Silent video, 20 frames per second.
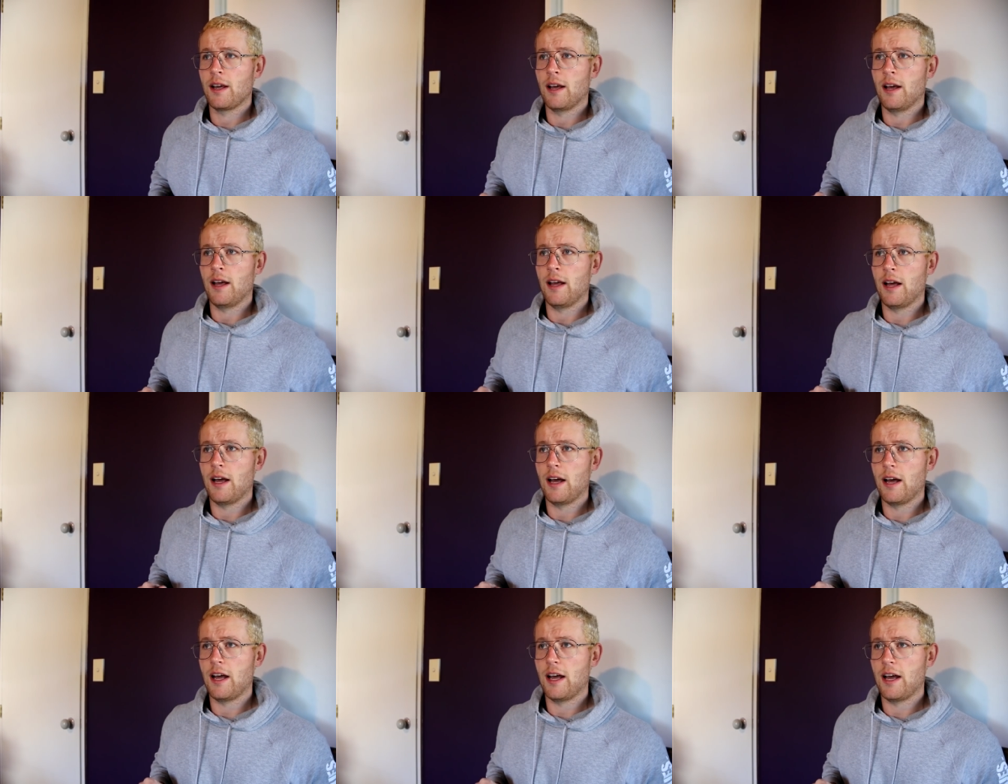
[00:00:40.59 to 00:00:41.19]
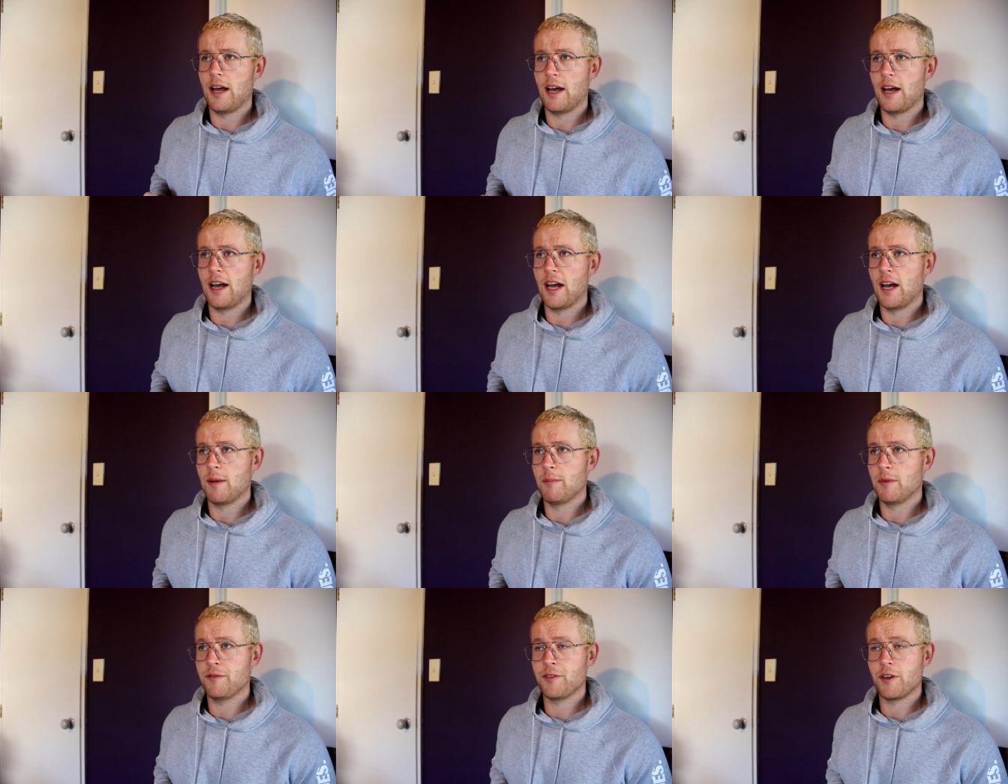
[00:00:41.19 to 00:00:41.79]

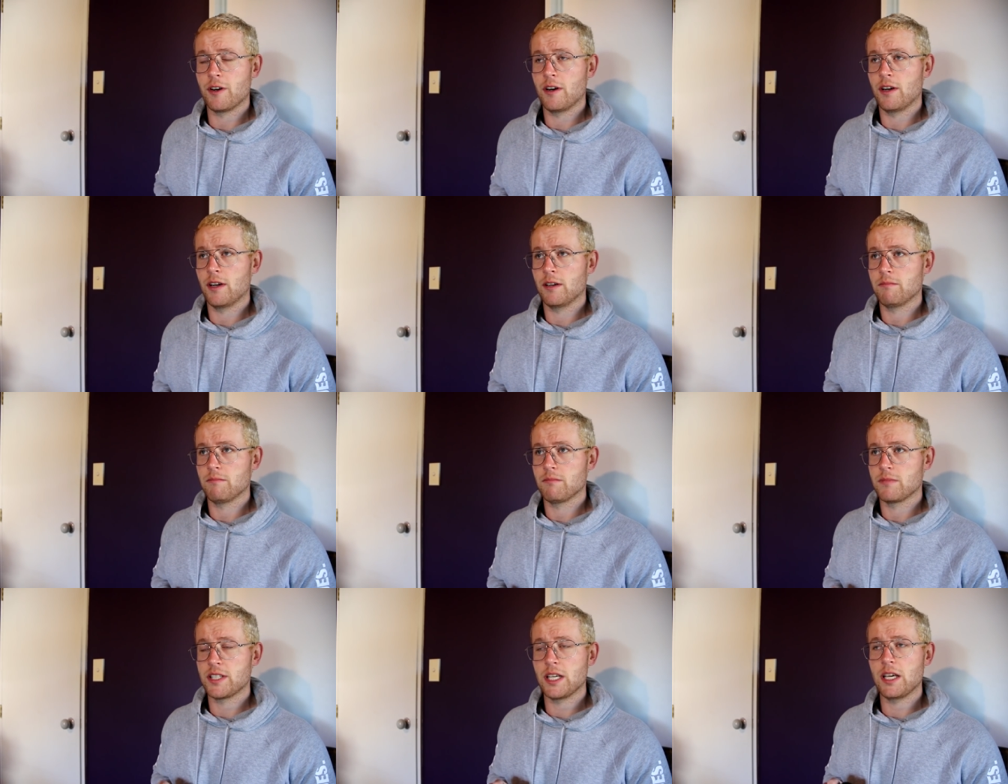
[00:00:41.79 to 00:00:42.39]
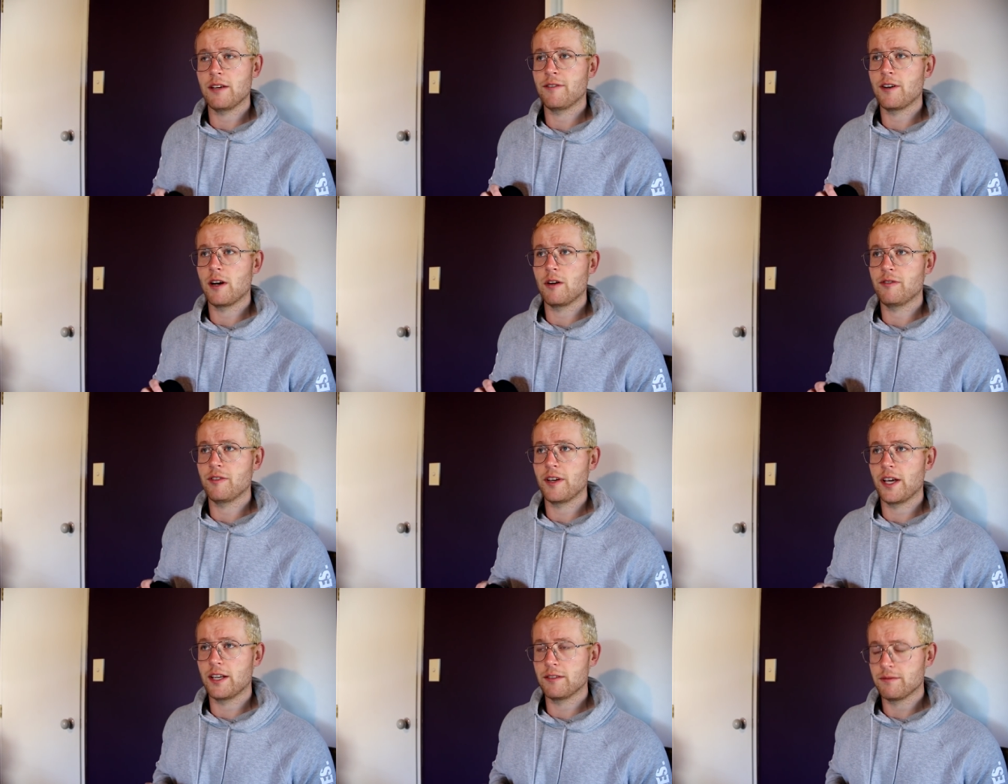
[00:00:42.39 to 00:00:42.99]
um, if you're a C F L
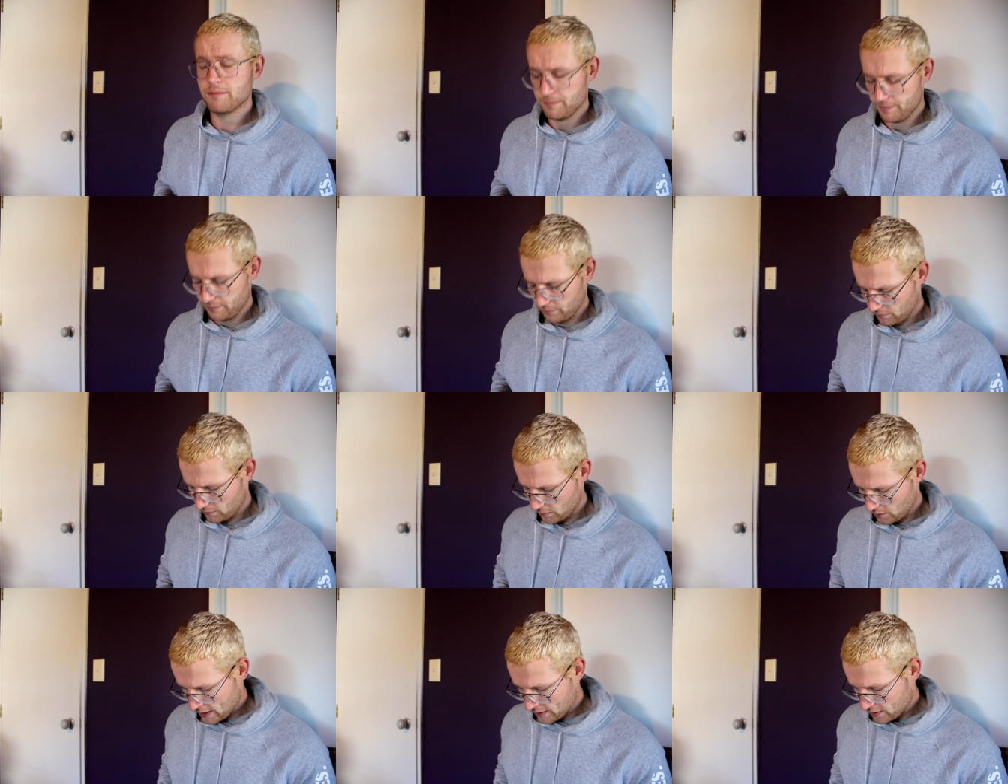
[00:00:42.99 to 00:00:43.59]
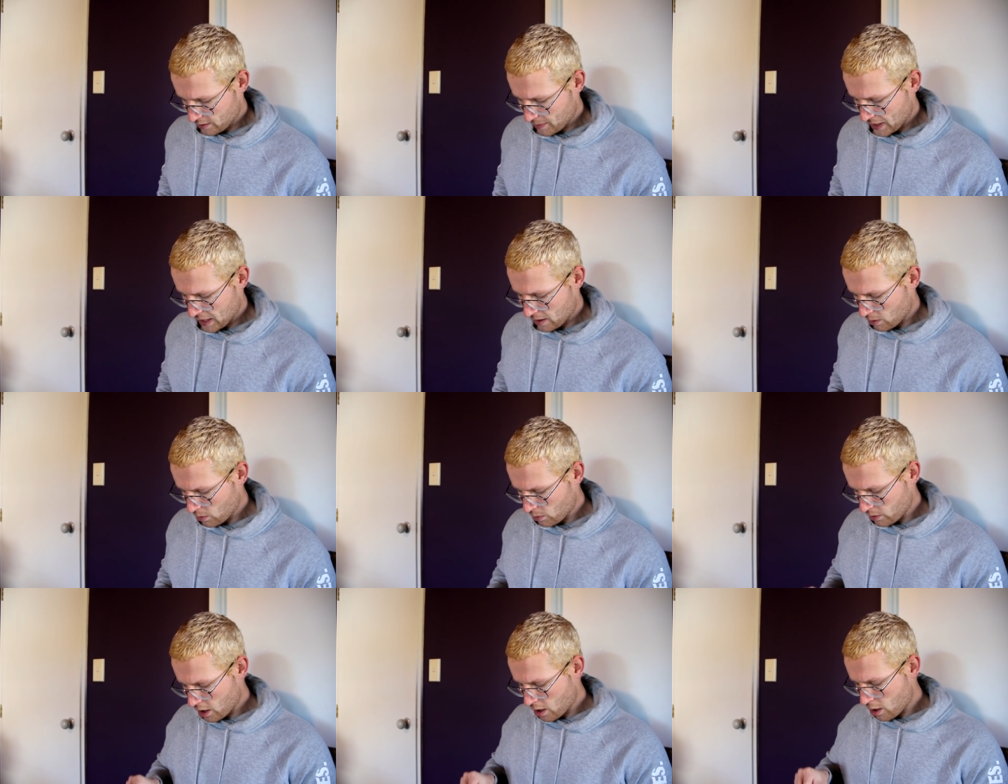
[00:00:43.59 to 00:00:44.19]
fan, and that's about
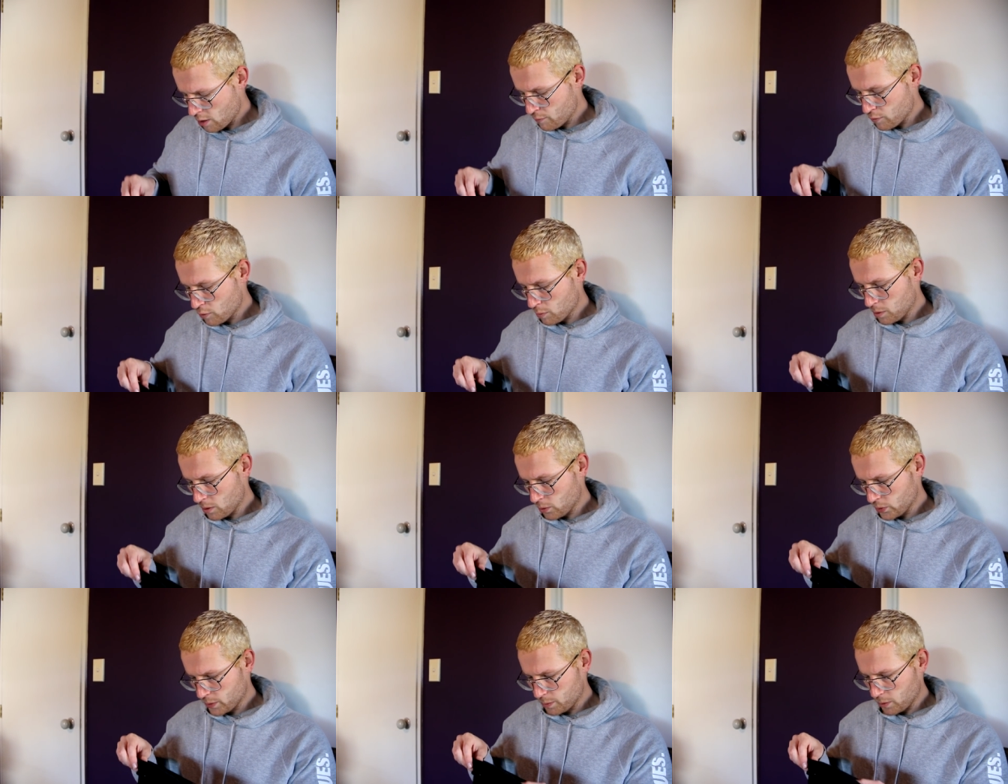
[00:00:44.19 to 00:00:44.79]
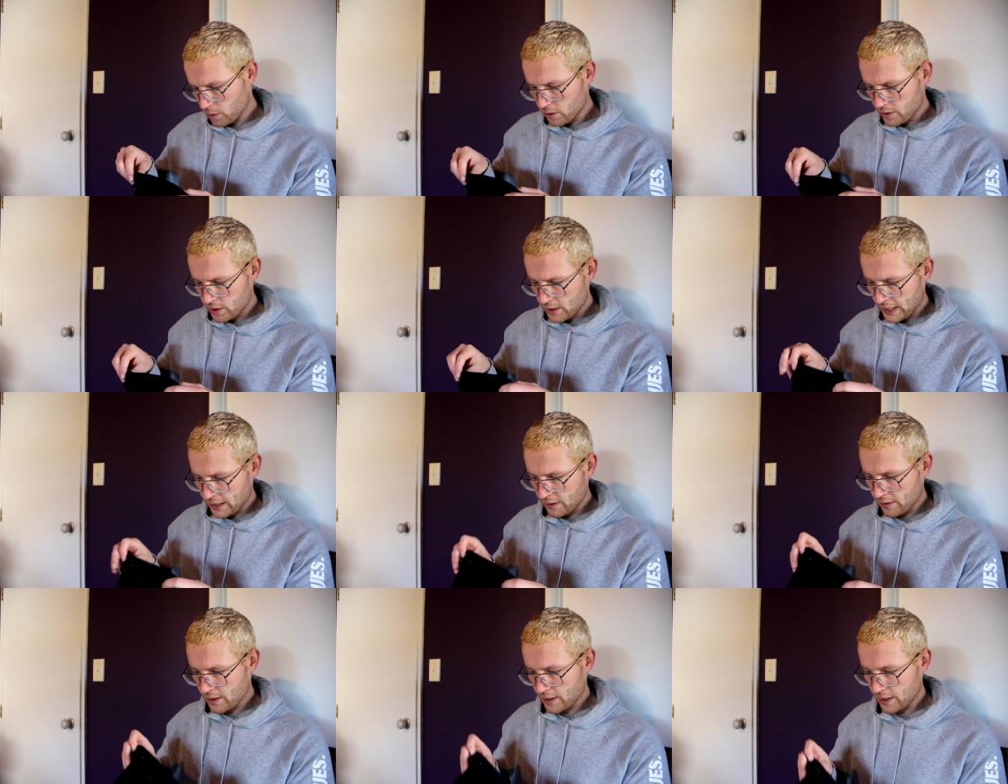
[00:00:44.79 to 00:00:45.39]
all the oval ball sports I
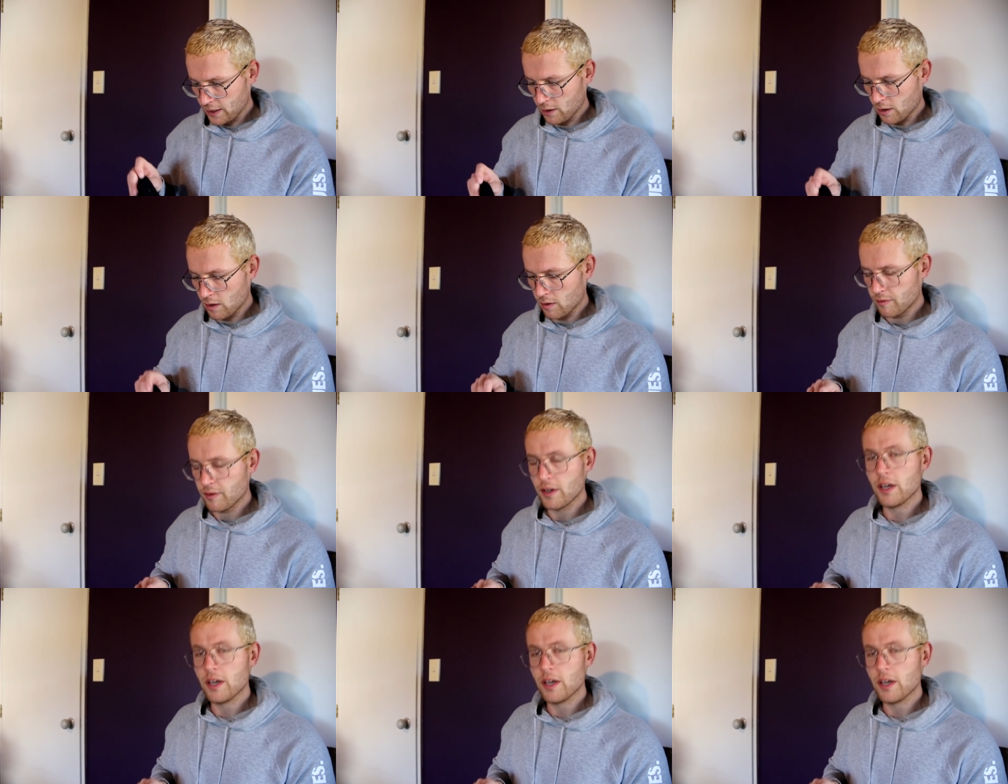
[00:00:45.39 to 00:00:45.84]
can think of.